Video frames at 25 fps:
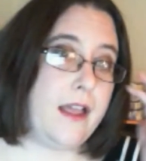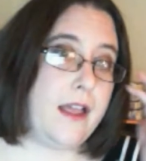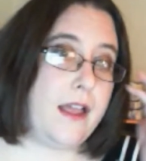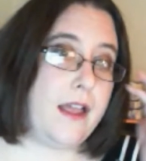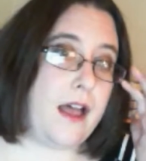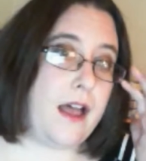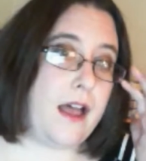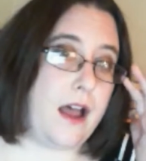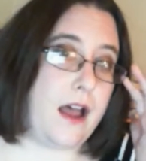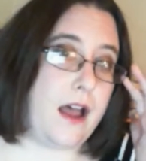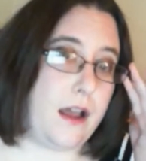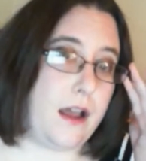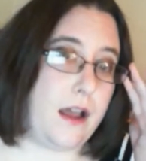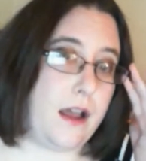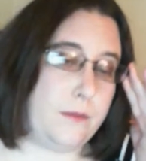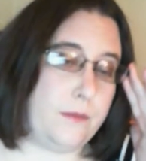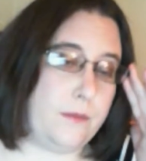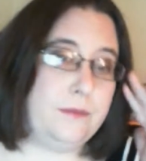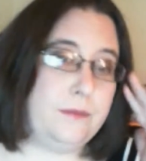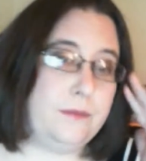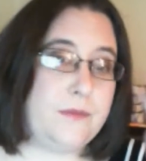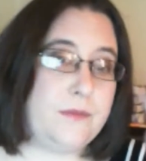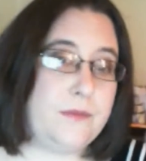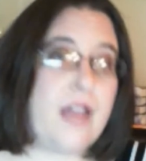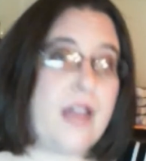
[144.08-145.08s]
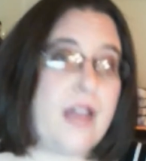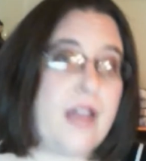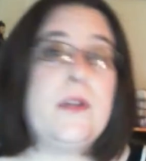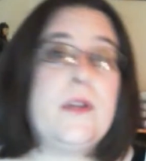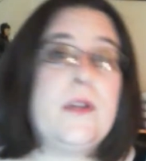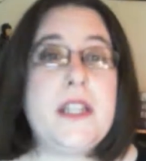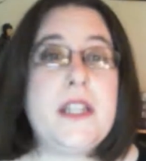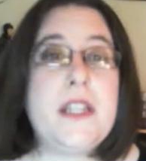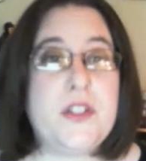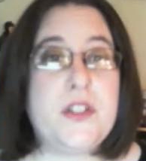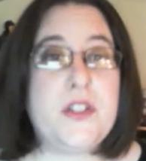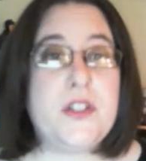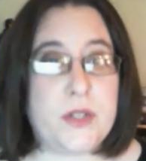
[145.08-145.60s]
I
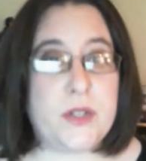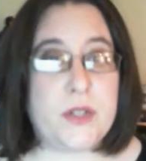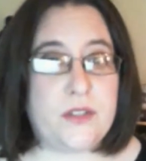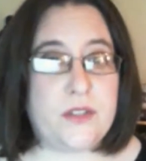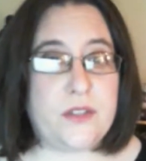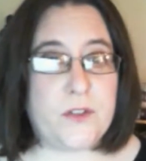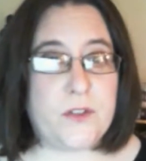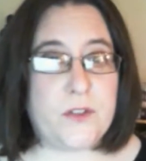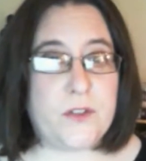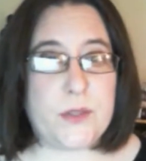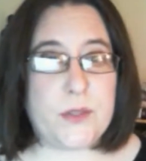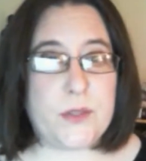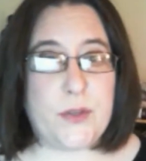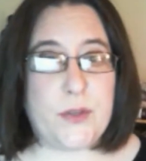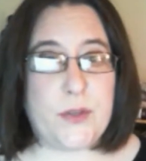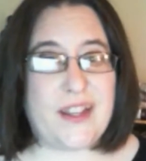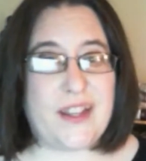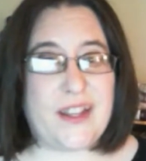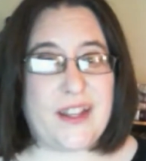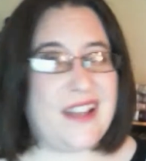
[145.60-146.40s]
really enjoyed the first book.